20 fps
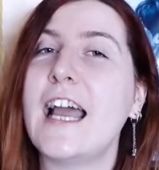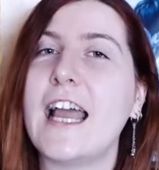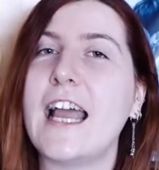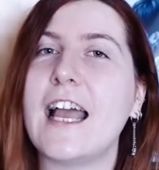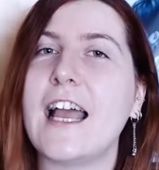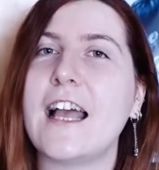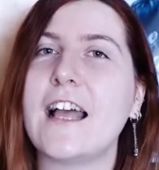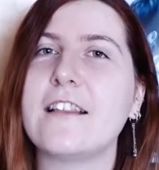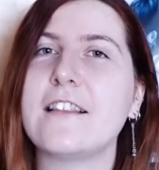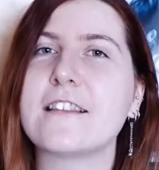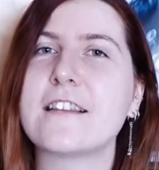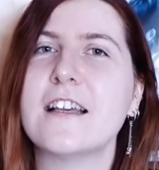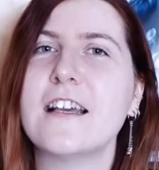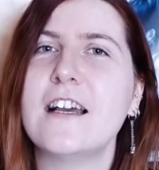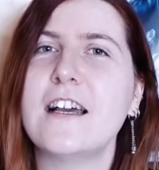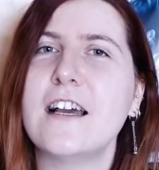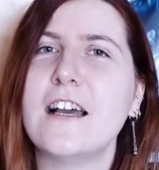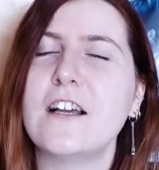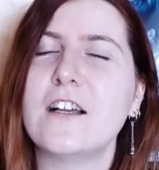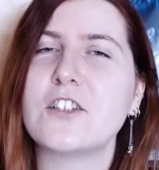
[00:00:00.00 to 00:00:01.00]
And
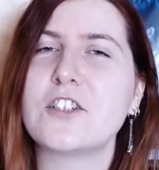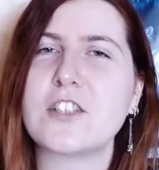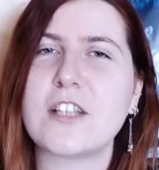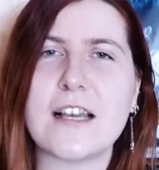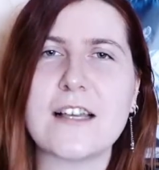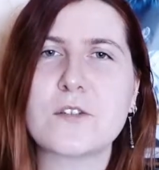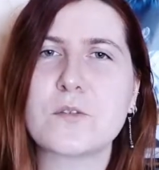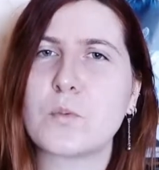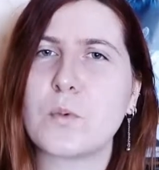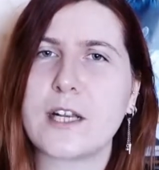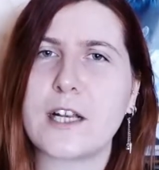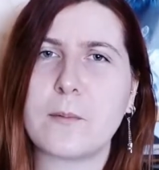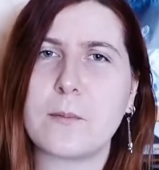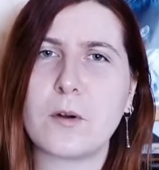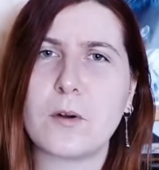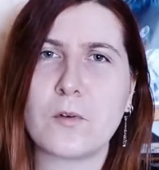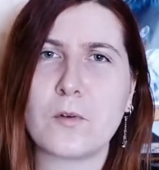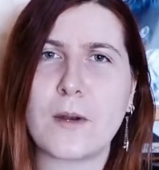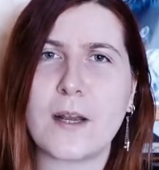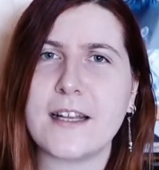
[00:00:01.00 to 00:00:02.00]
just when I'm
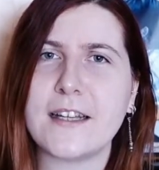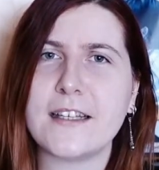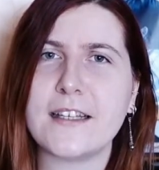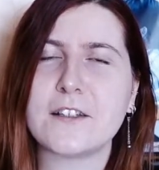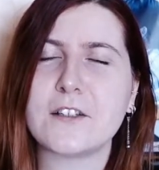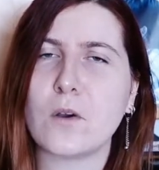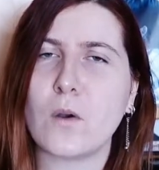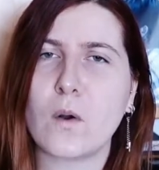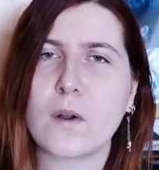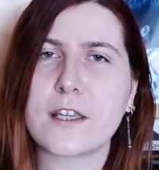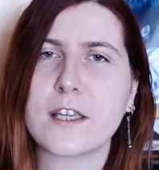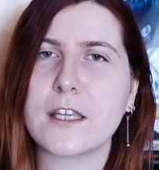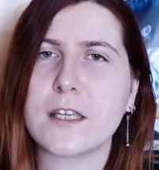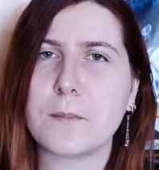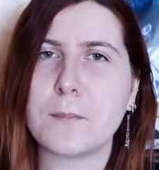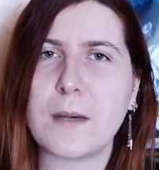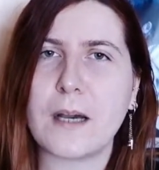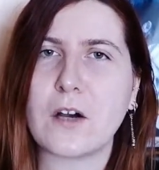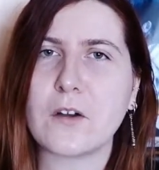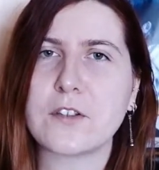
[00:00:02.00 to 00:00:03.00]
already talking
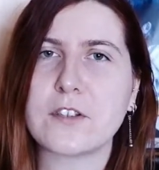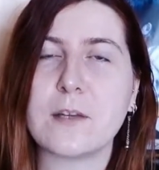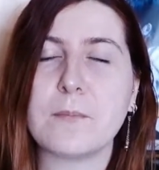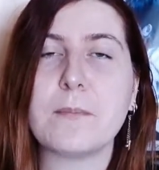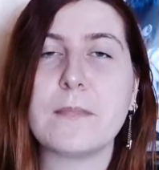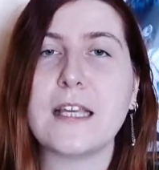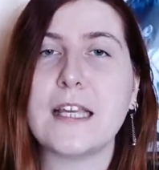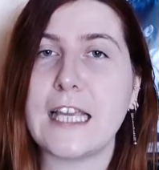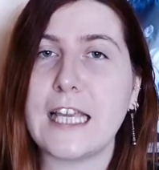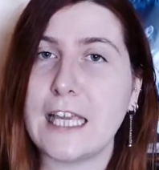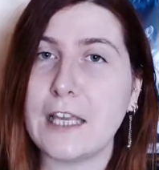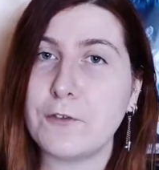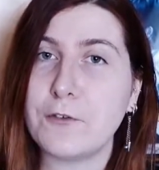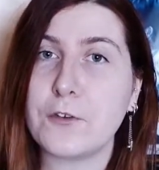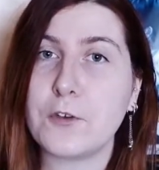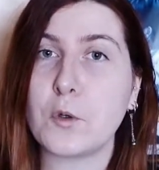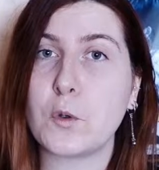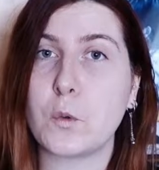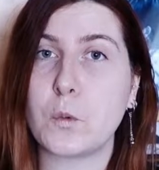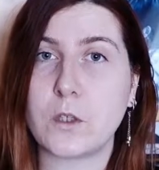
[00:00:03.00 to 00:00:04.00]
about them,
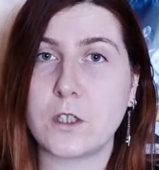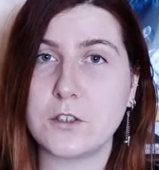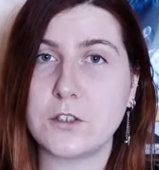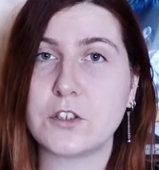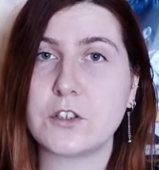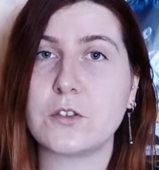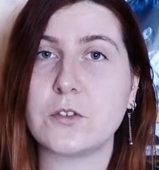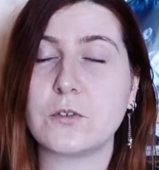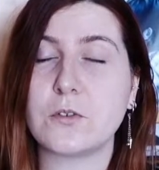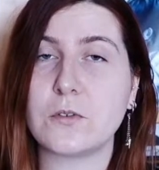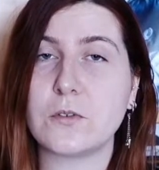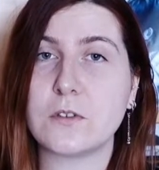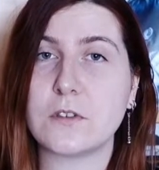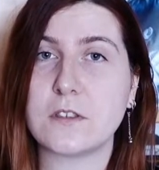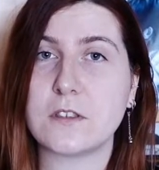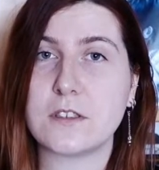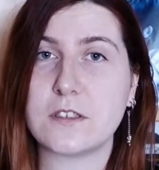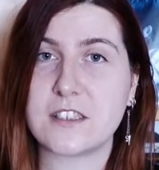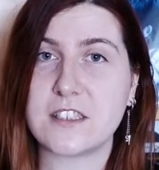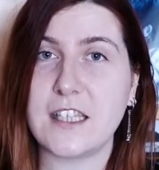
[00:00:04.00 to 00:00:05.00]
if you want to
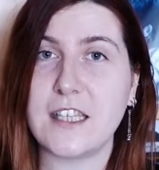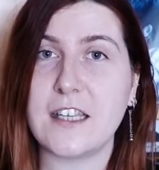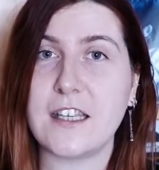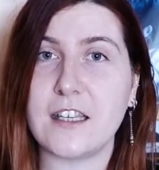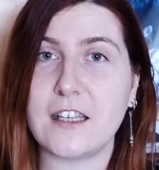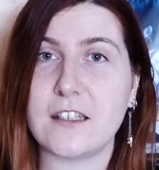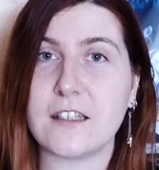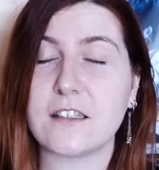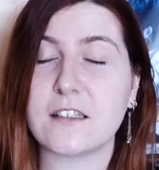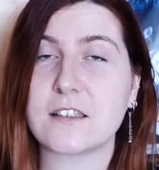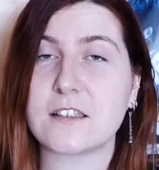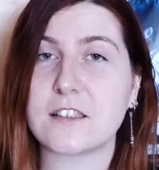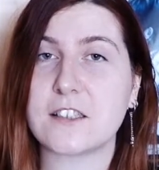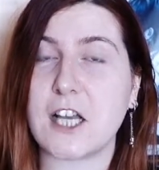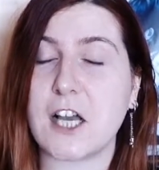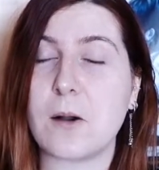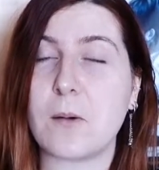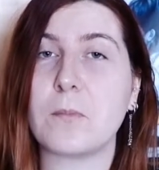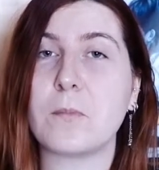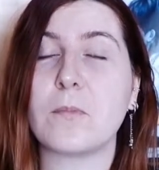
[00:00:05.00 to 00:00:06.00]
see
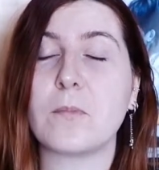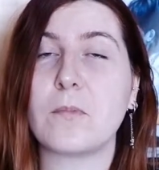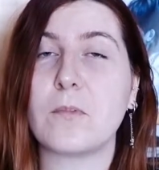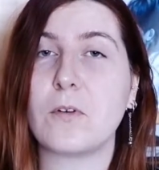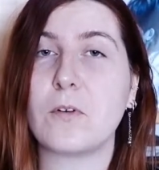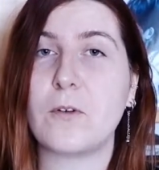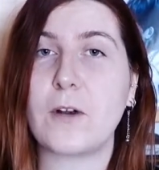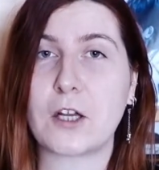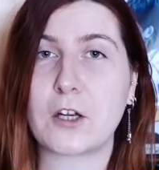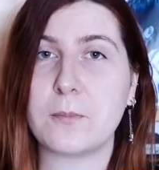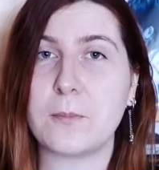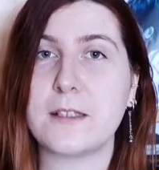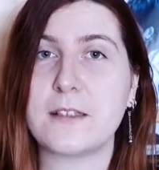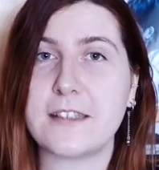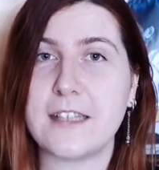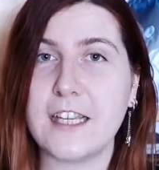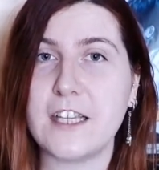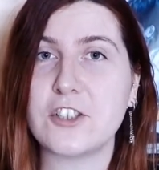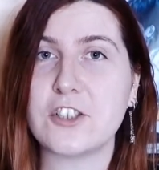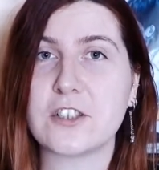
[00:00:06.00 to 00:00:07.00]
some
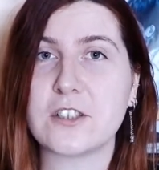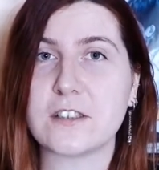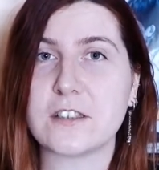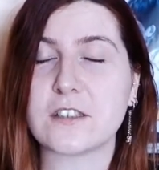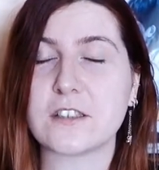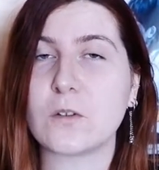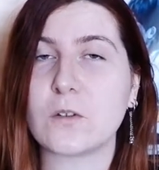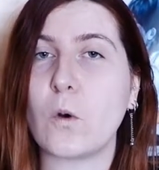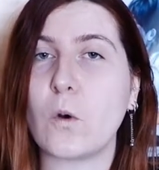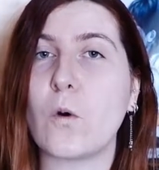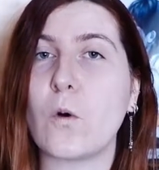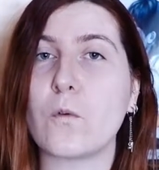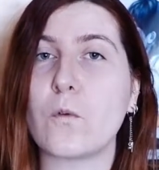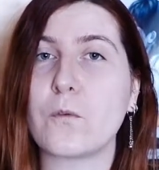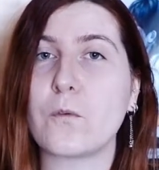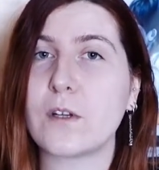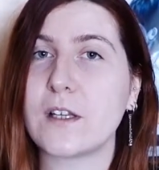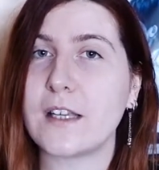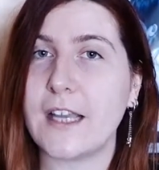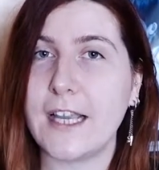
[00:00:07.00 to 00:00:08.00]
recommendations
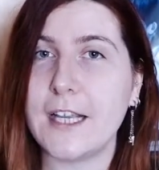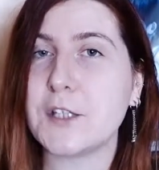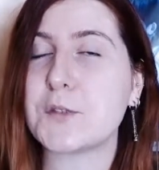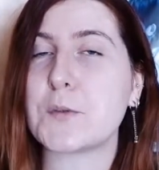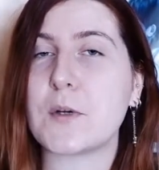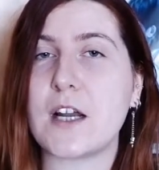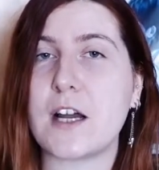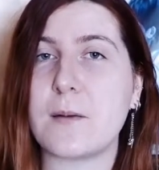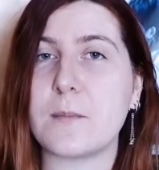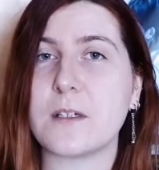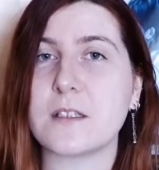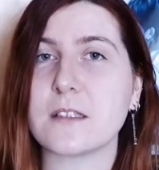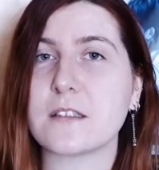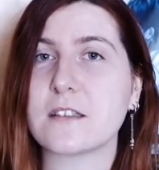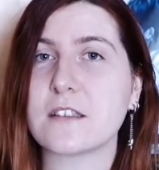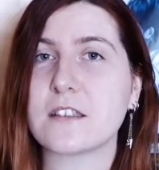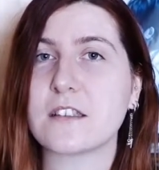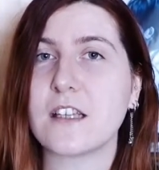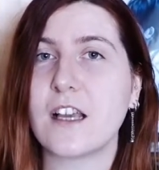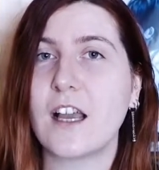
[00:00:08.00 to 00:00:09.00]
of
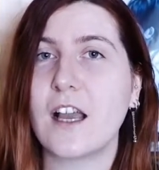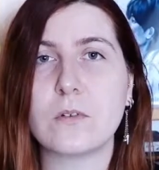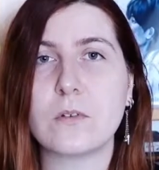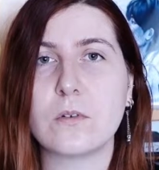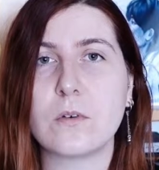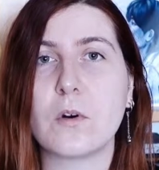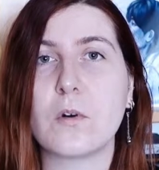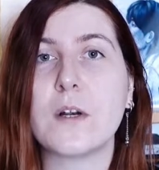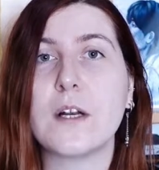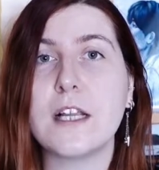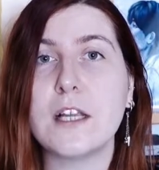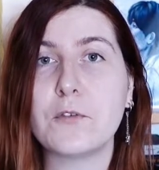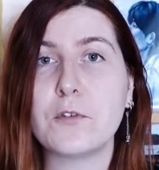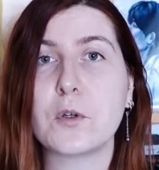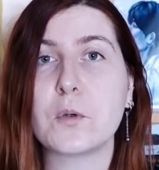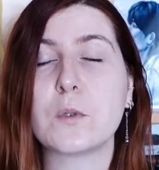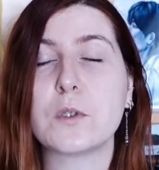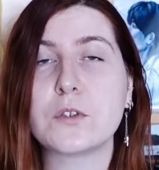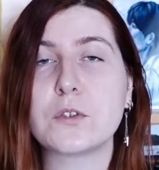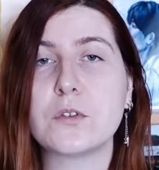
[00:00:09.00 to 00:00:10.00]
K-dramas, or
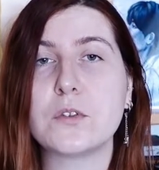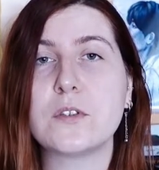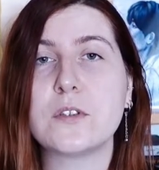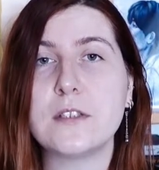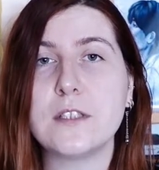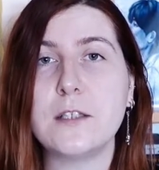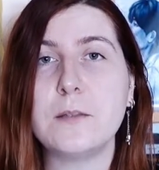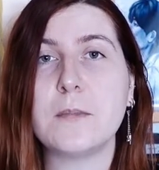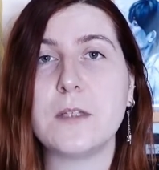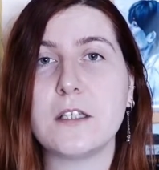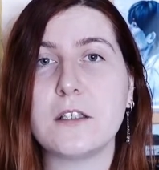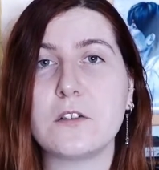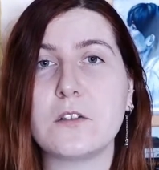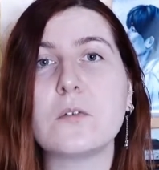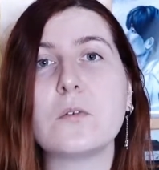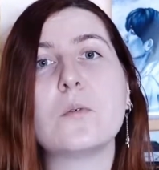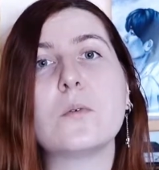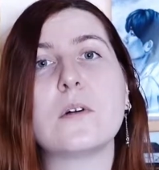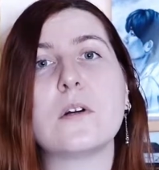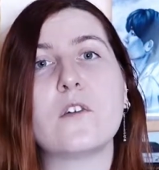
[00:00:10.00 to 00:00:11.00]
if you want to see me
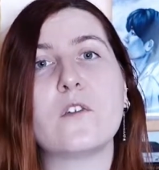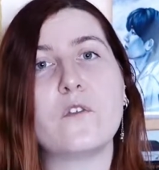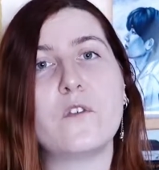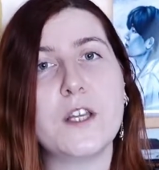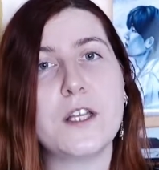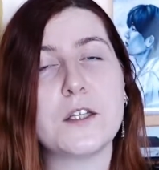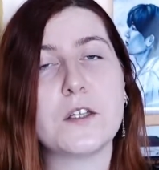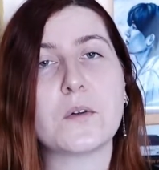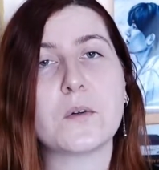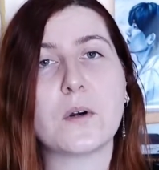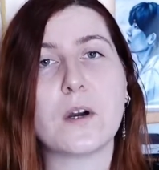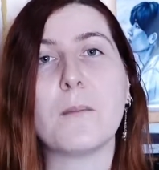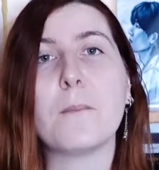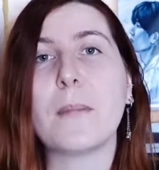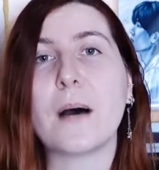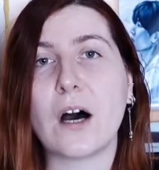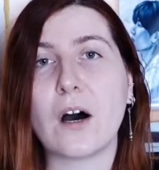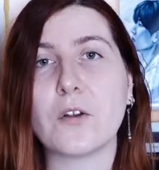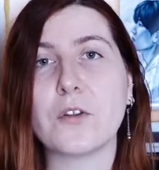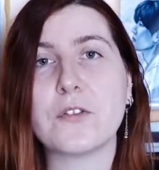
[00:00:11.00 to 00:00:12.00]
do a video
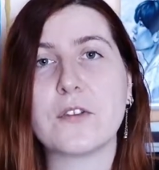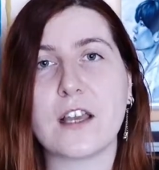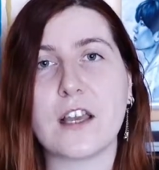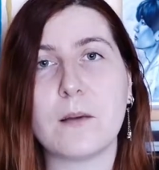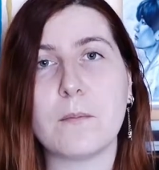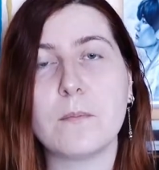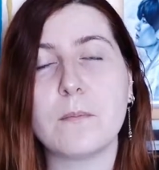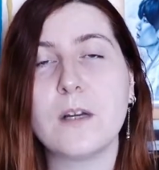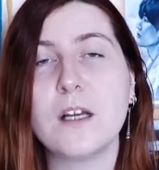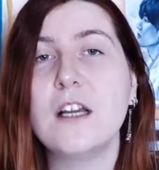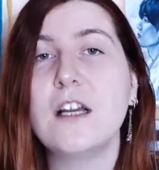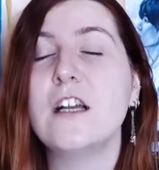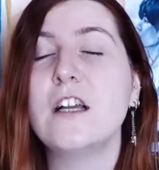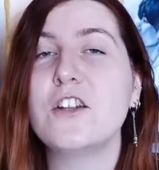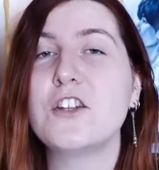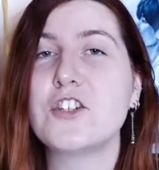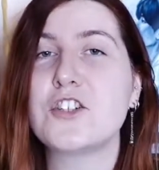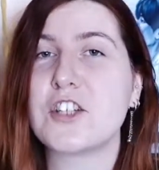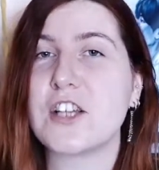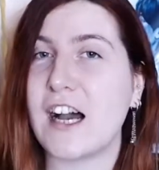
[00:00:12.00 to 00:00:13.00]
about them,
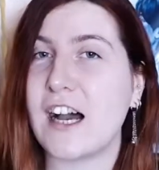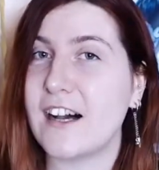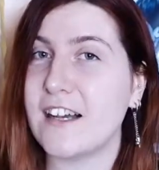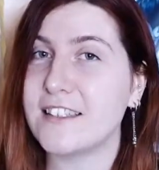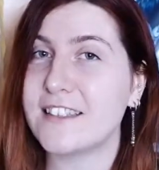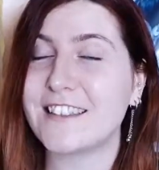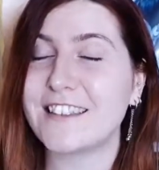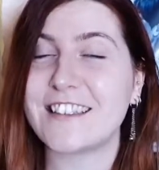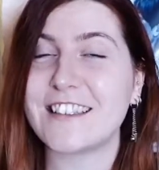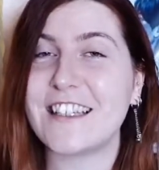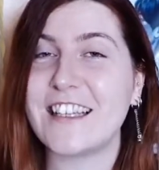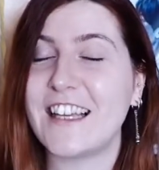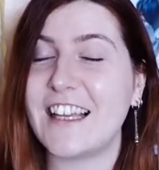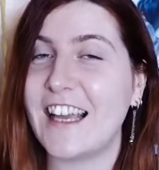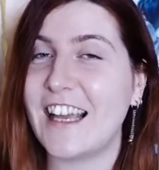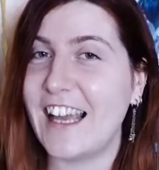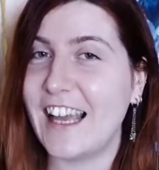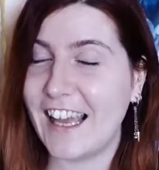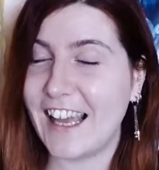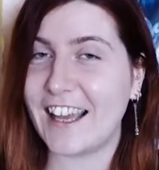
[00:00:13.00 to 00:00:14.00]
just
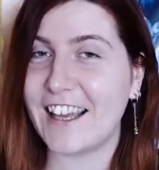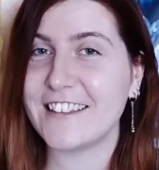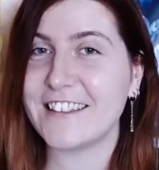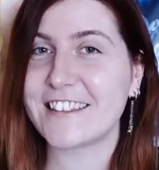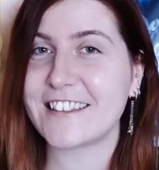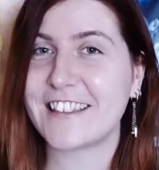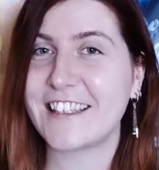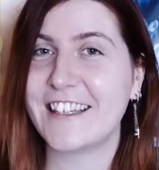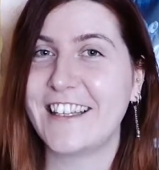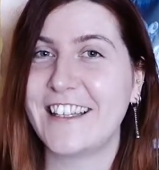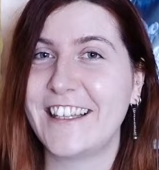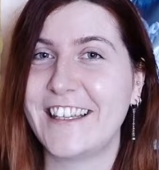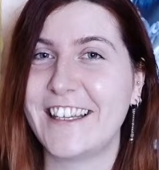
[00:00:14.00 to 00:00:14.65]
ask.